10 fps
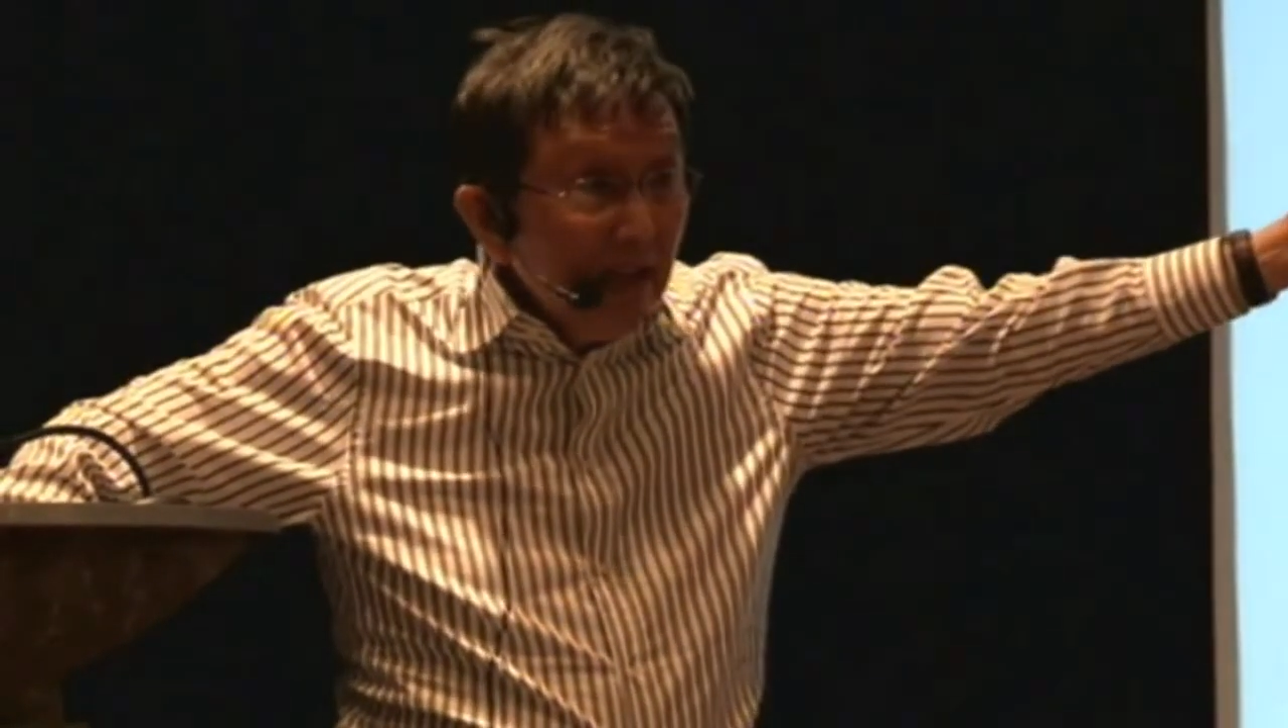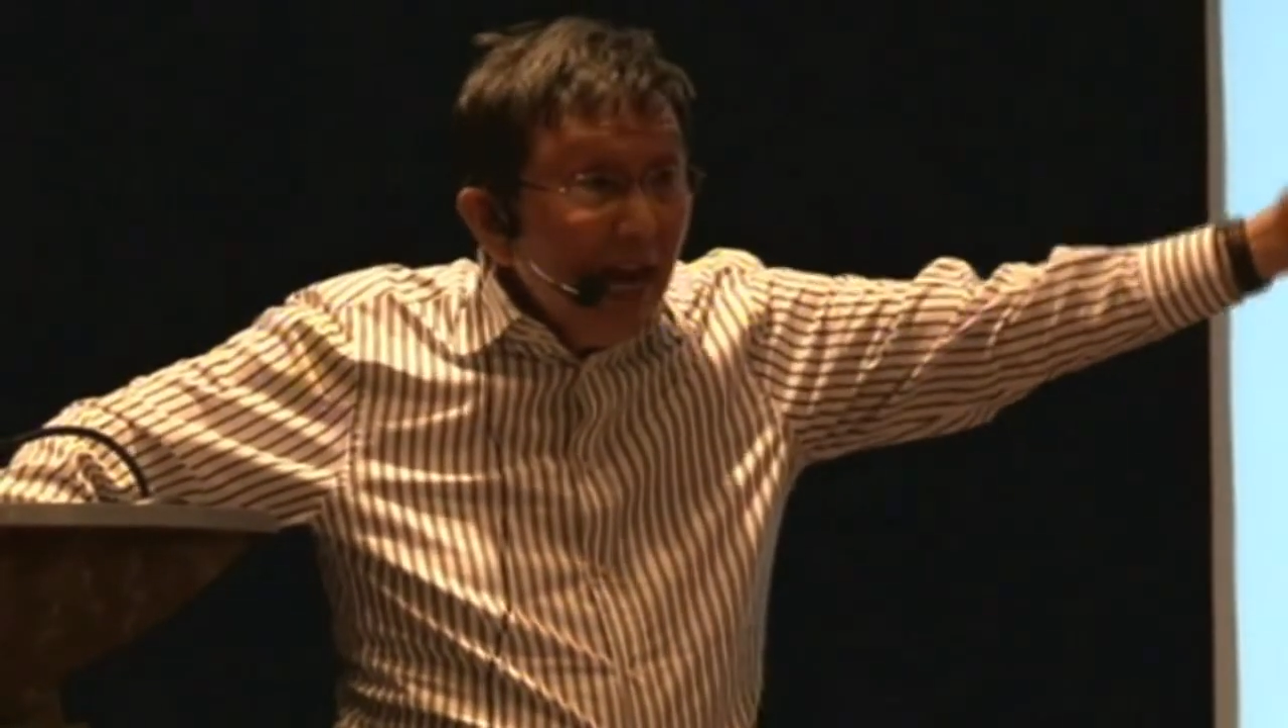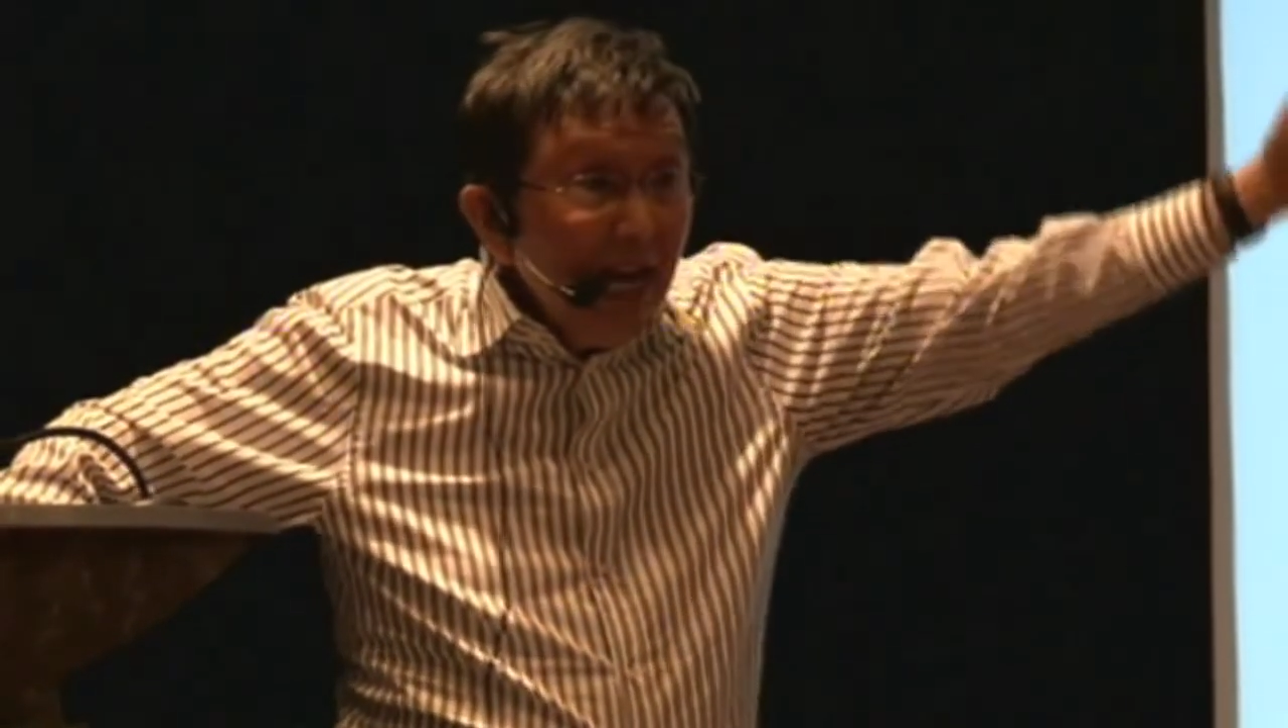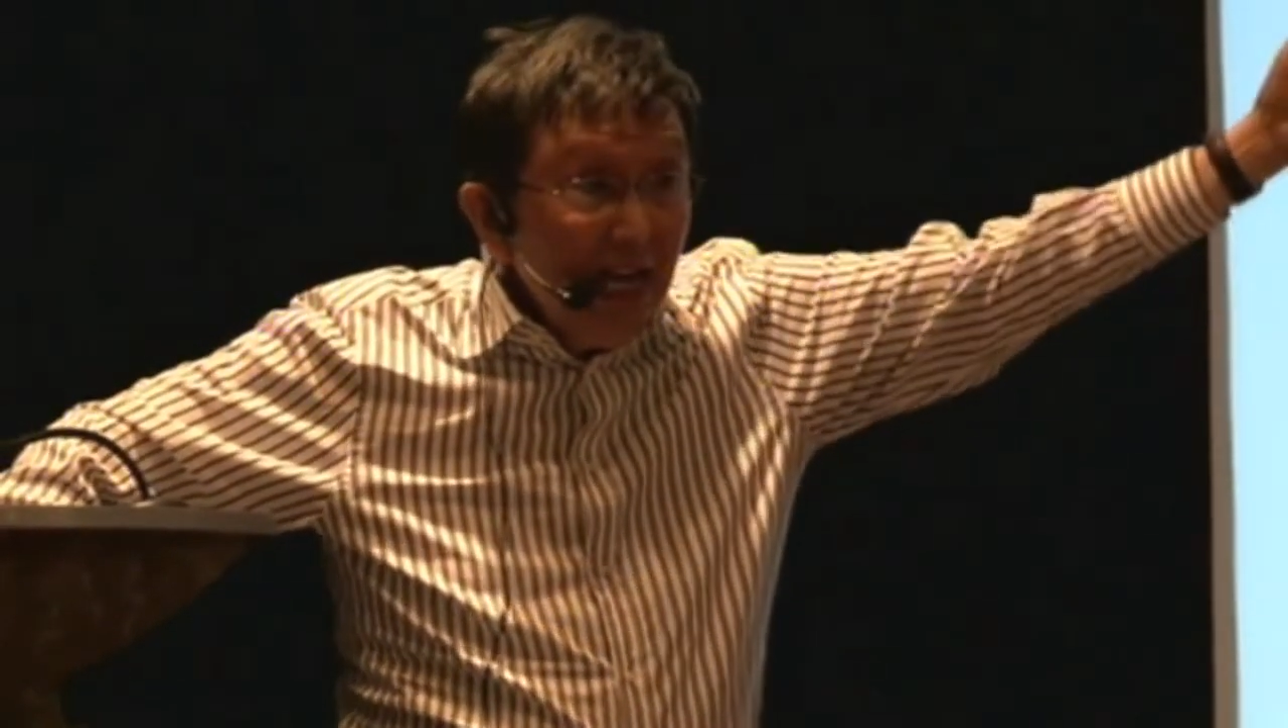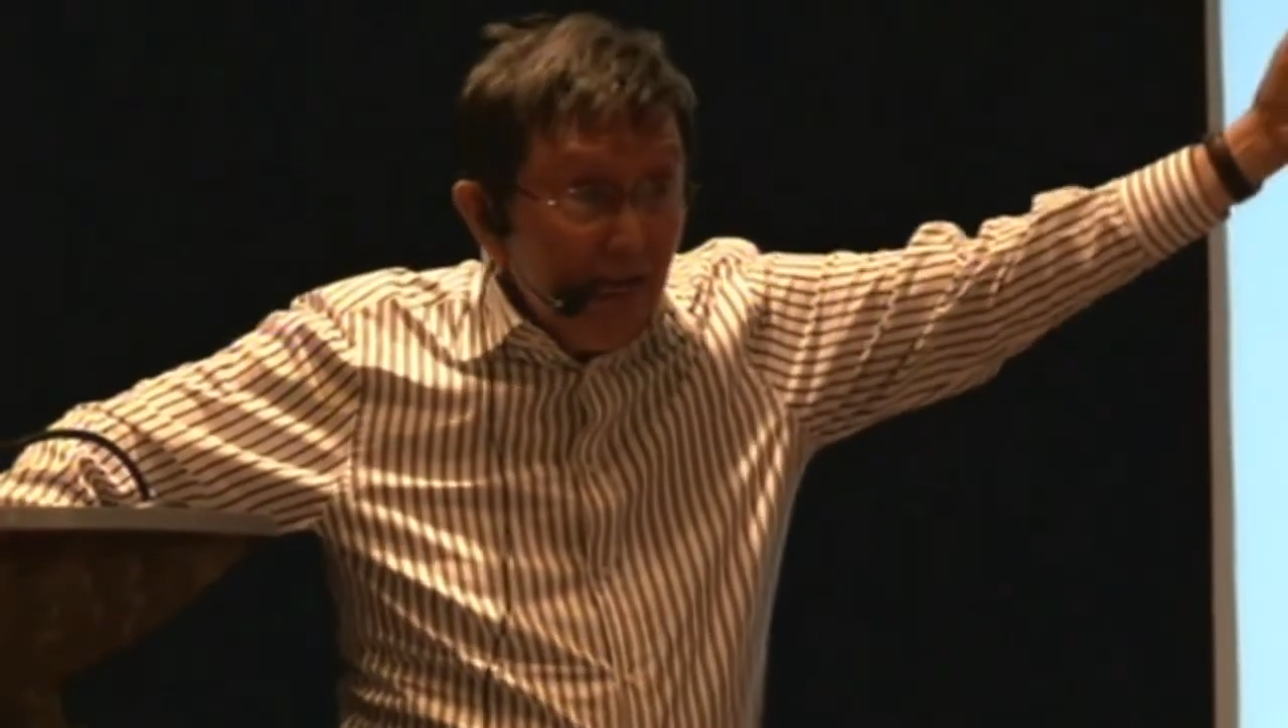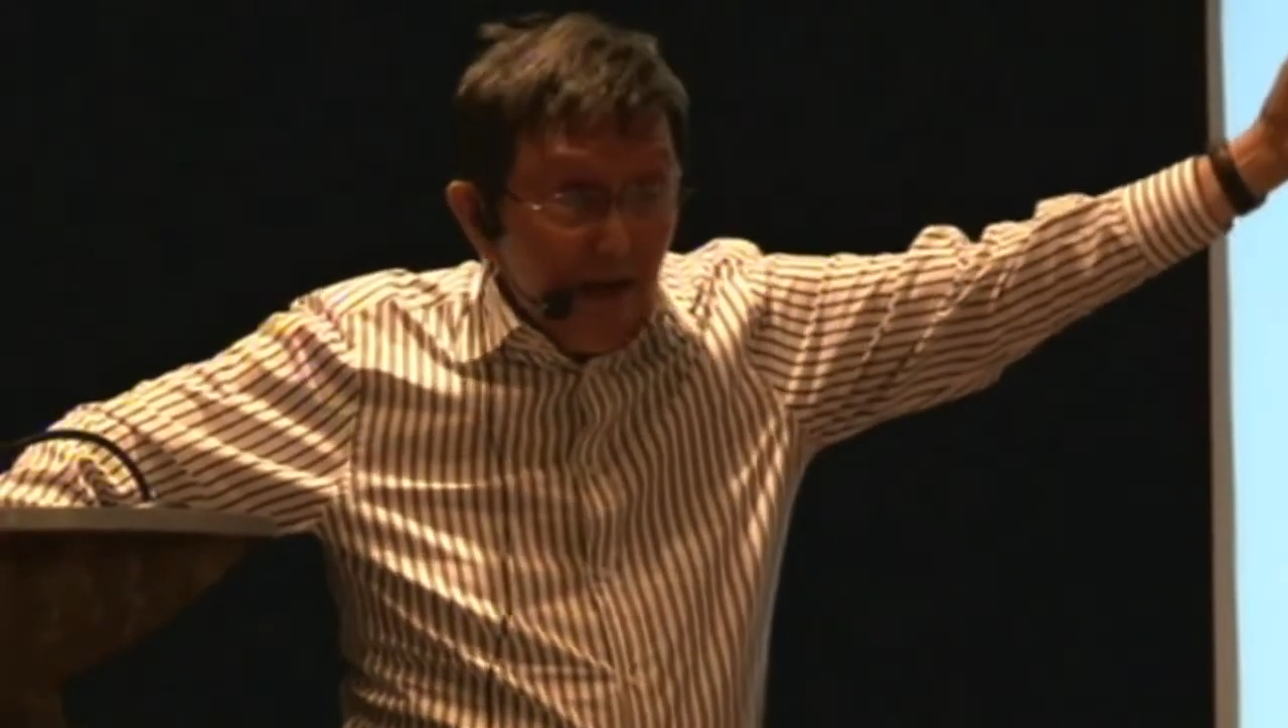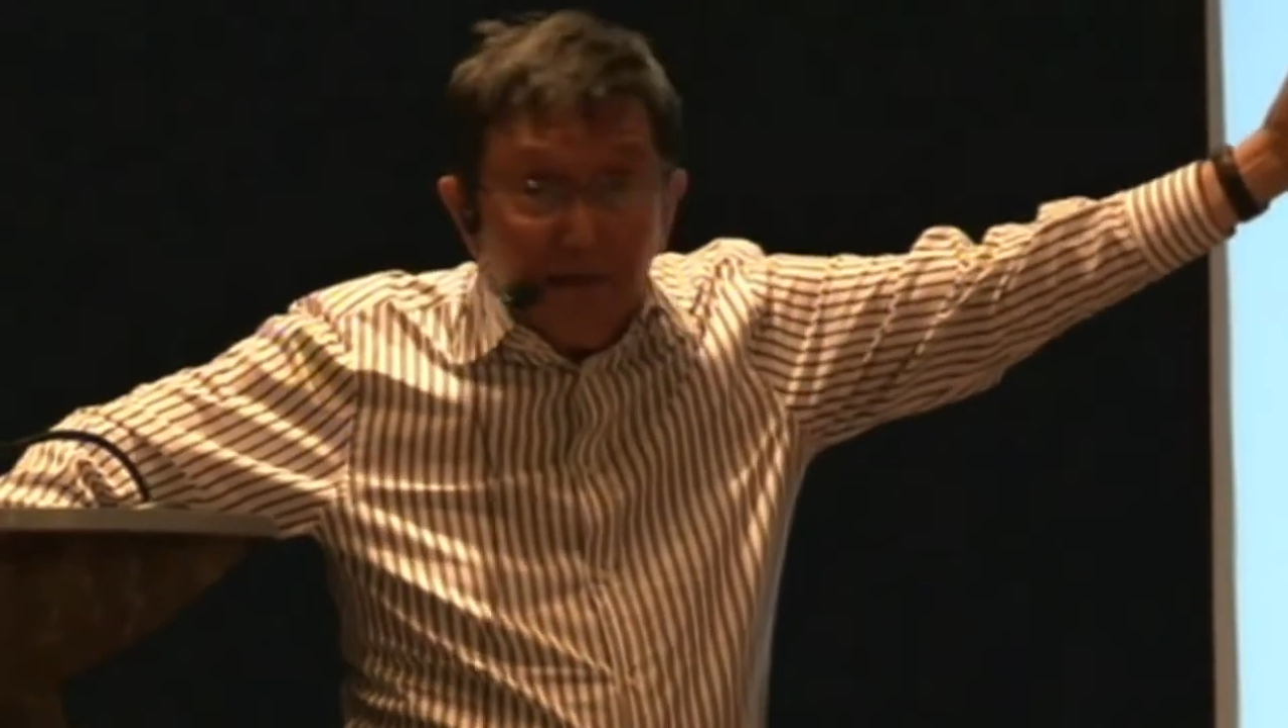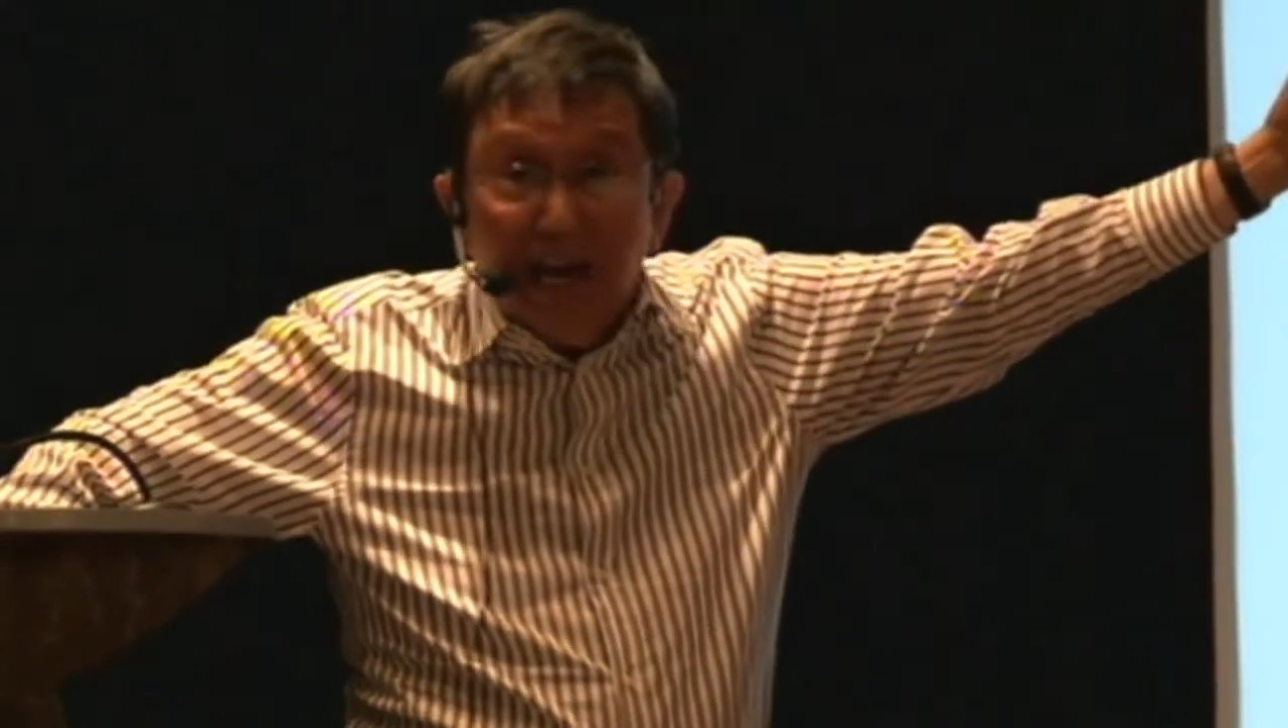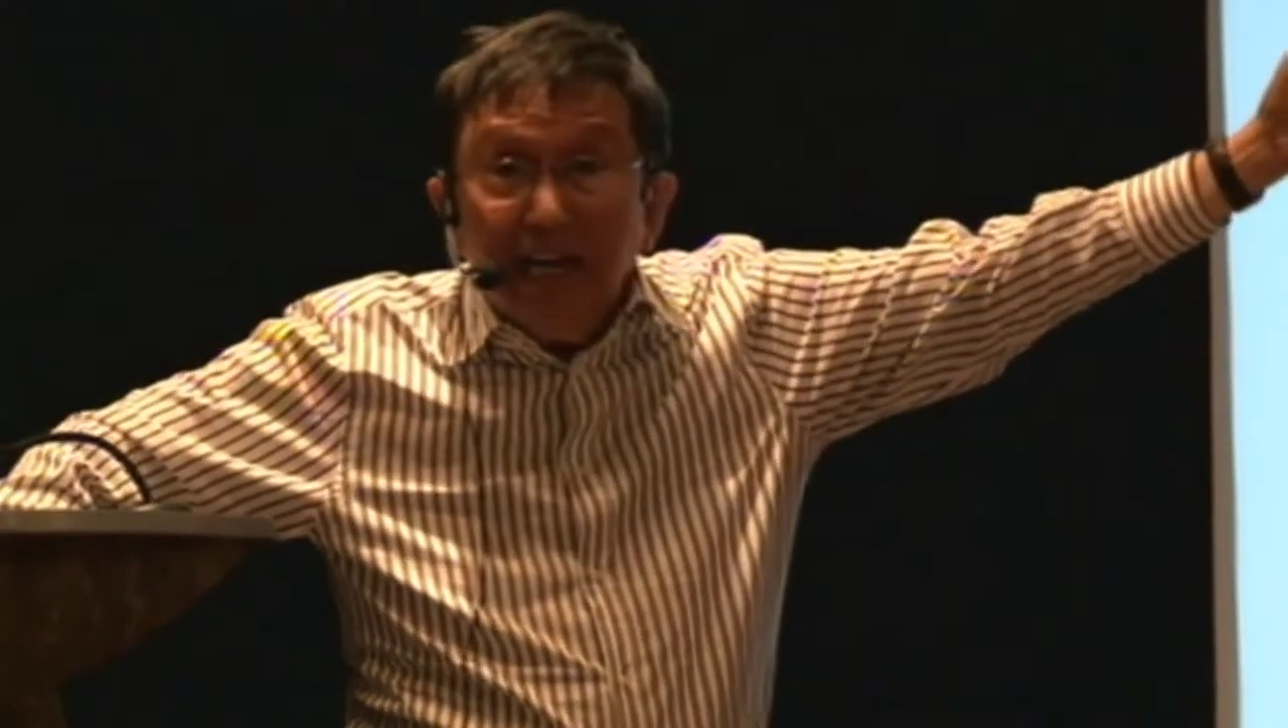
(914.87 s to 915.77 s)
die of